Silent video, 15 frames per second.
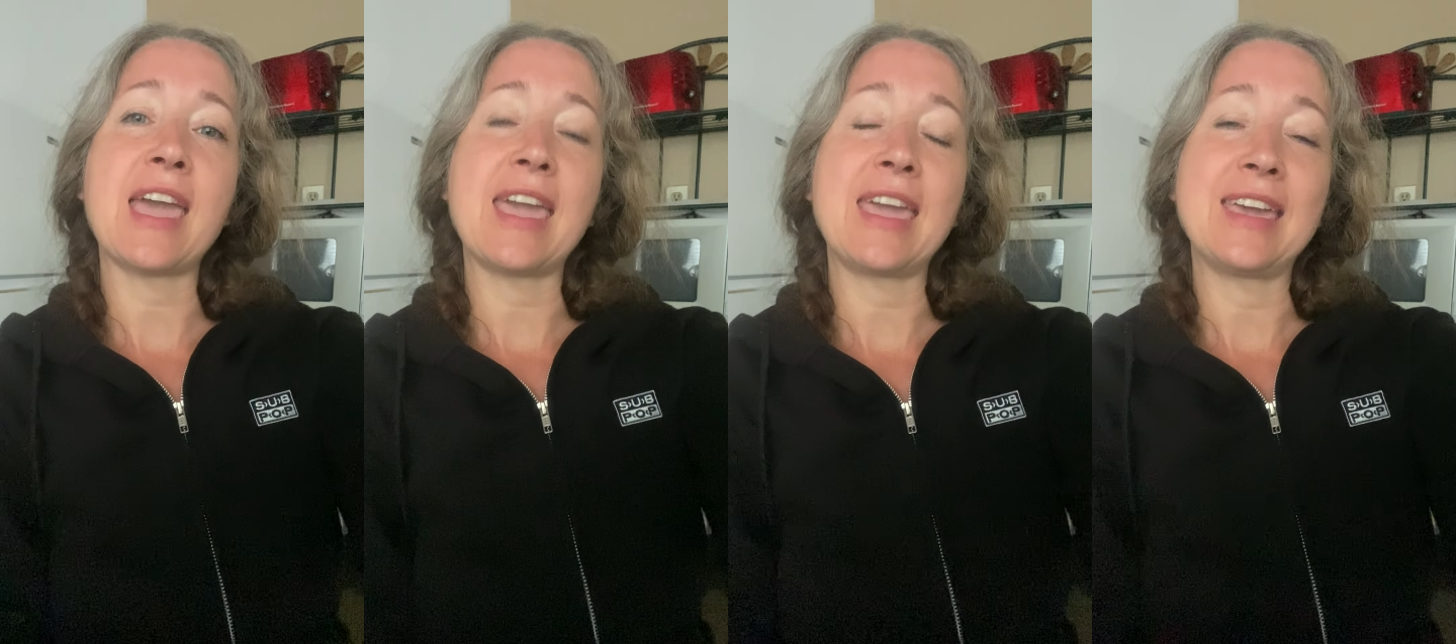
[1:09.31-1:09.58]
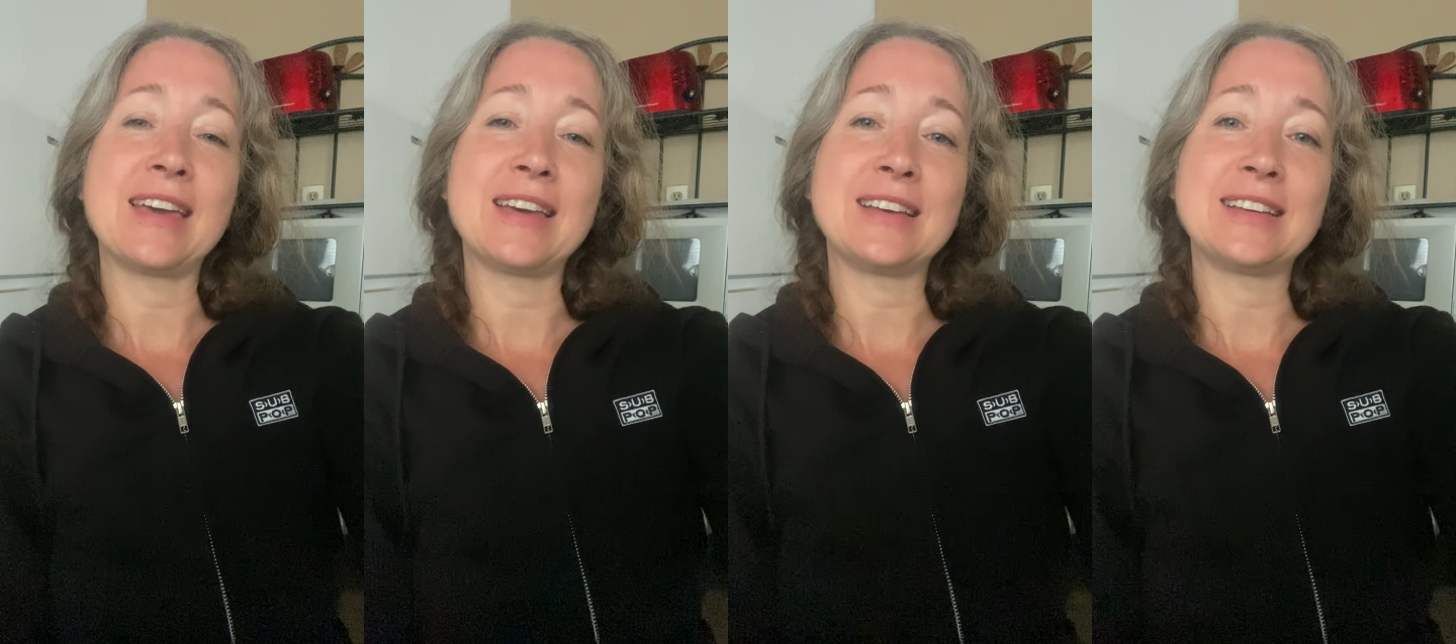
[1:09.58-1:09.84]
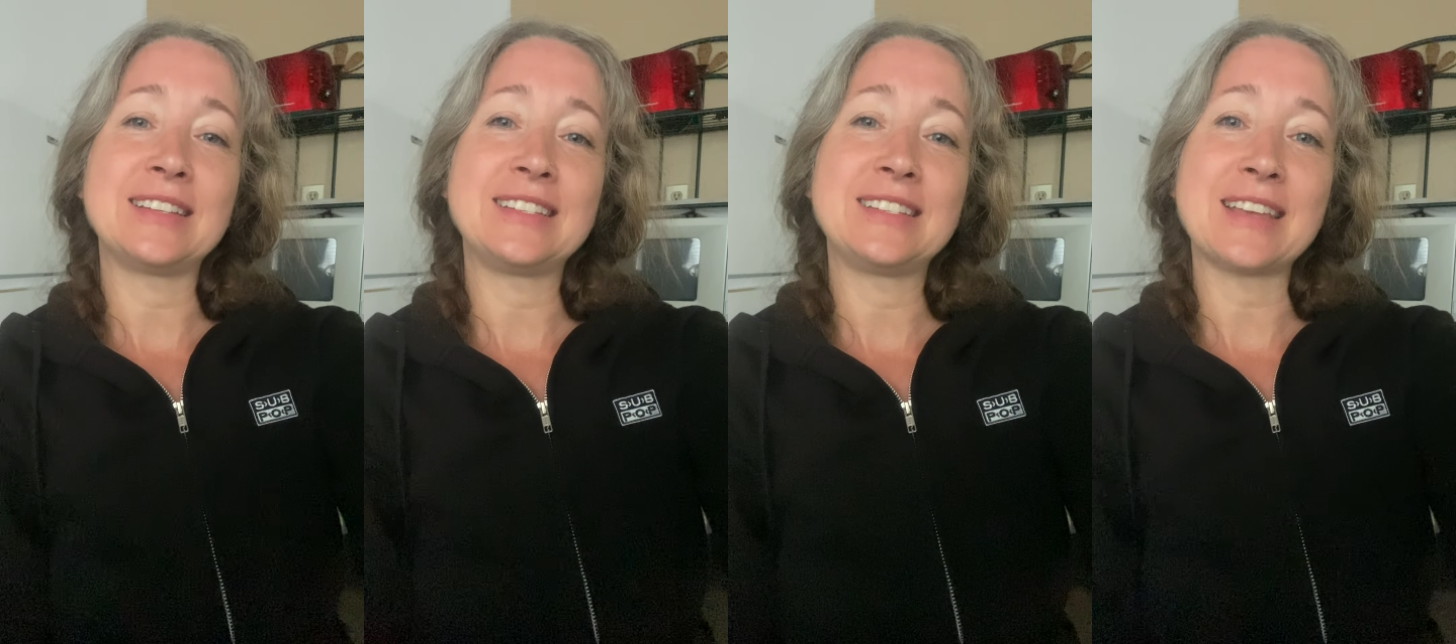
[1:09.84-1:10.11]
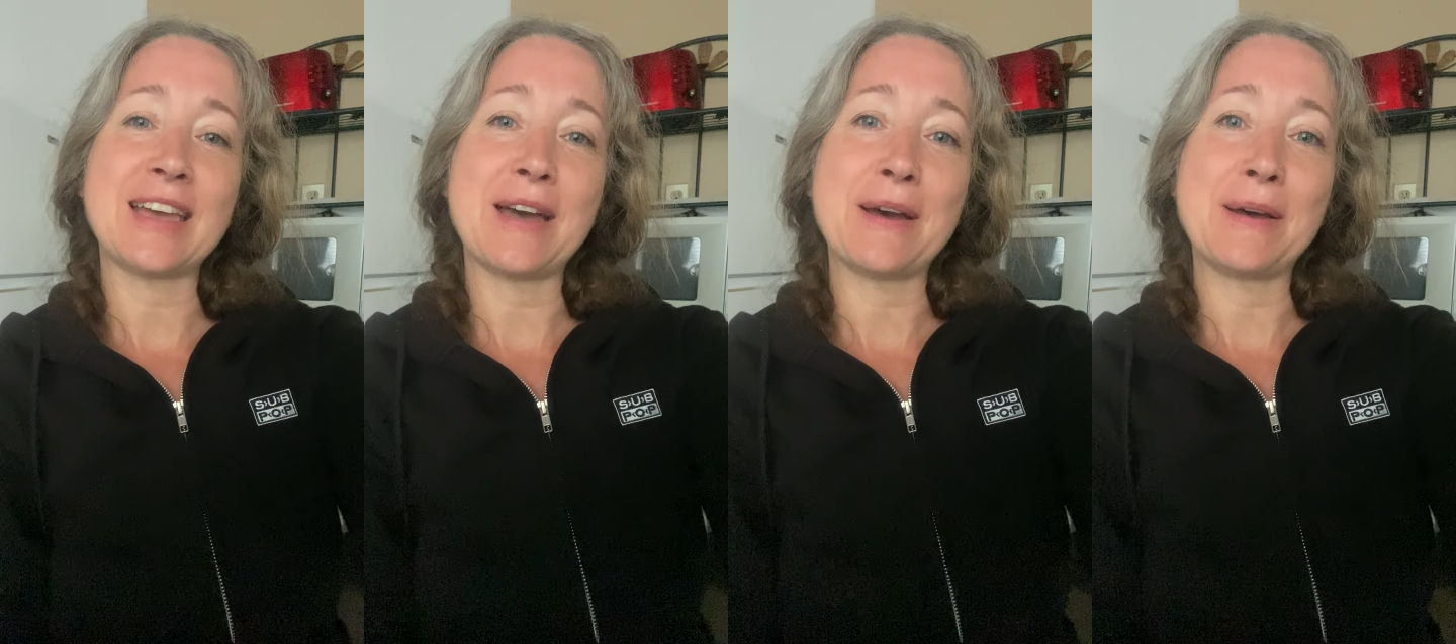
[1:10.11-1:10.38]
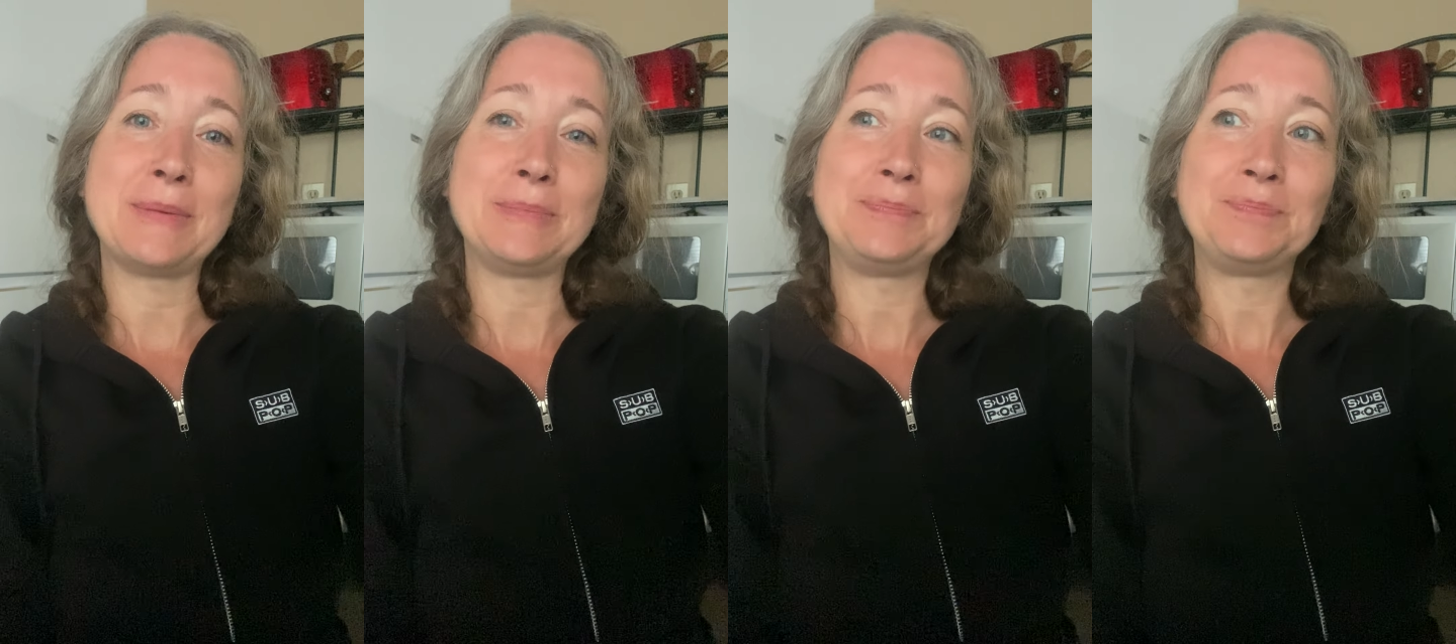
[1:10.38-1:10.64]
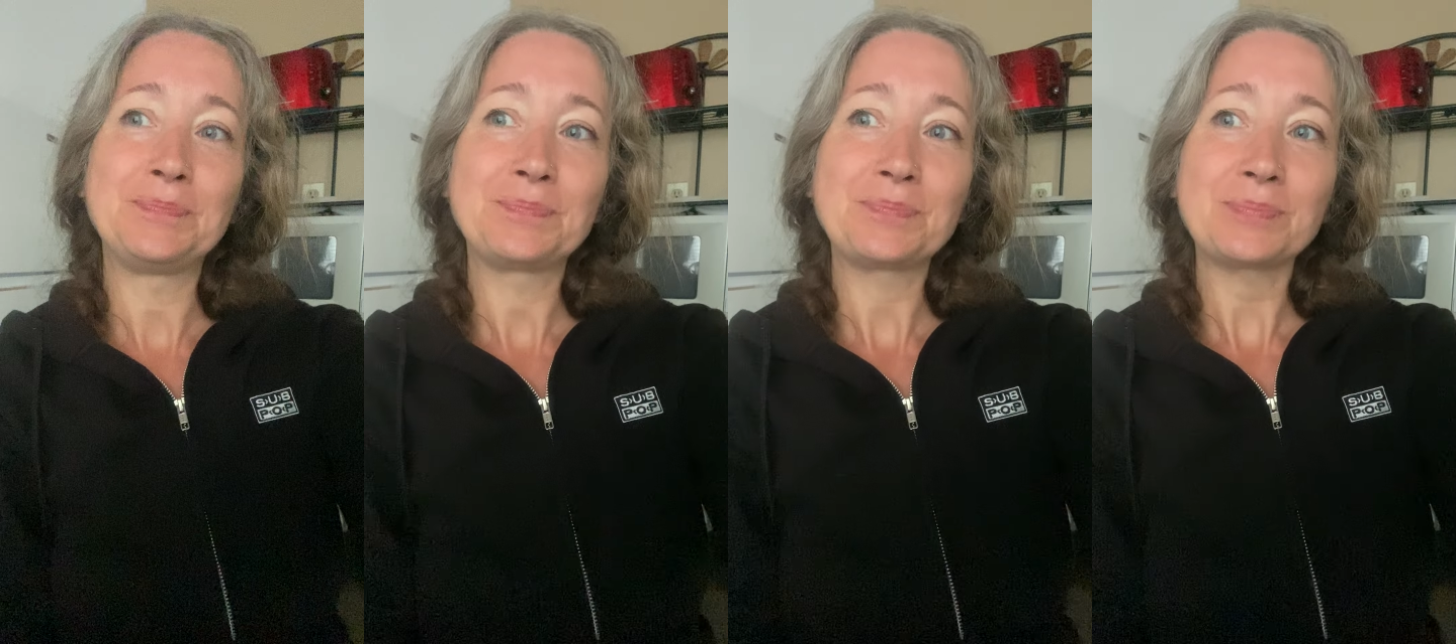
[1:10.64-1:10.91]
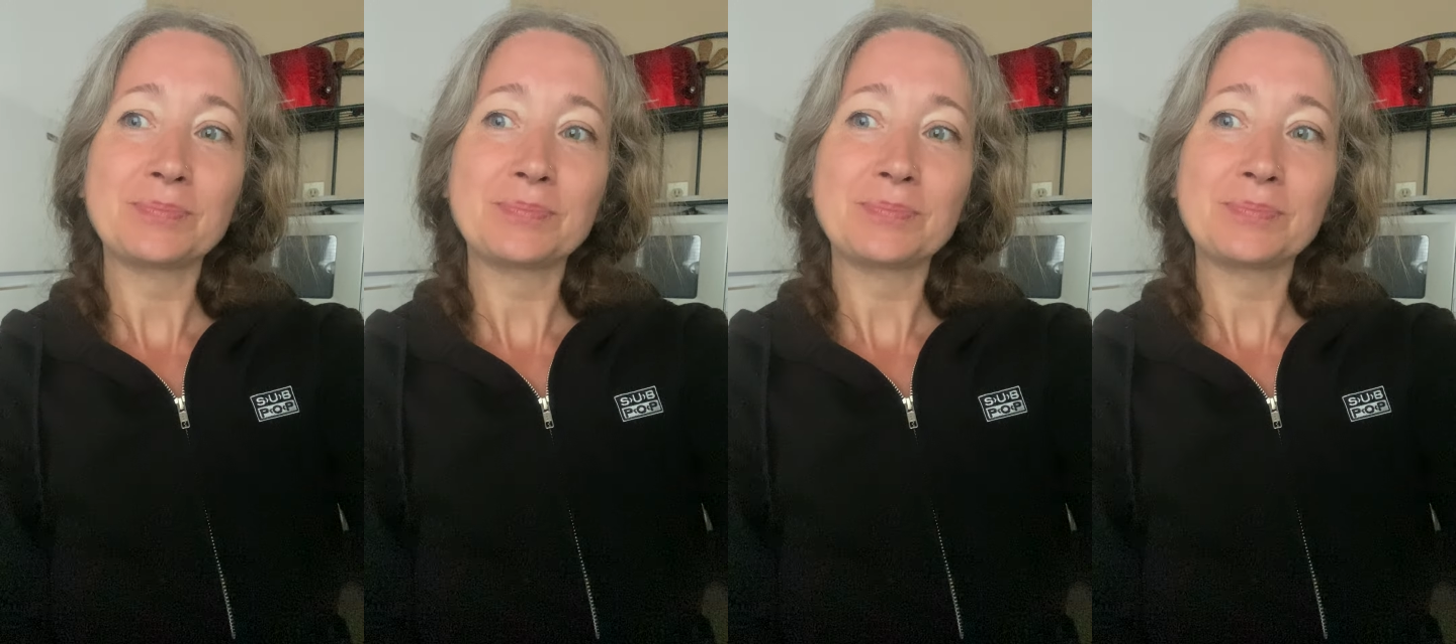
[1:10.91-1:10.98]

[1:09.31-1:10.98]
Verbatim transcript: and, um,